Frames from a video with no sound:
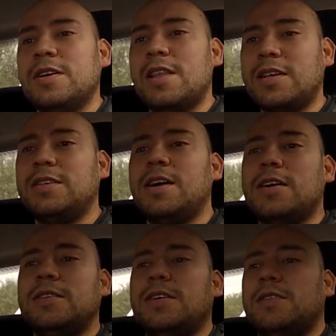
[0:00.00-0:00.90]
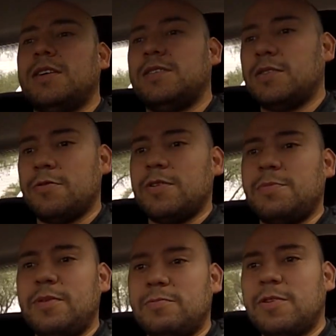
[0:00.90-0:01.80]
Lots of content that's
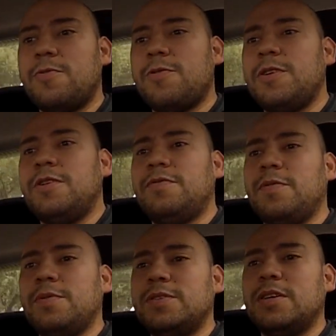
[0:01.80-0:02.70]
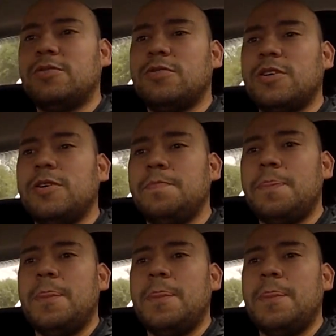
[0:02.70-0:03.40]
already been recorded from the Sentra,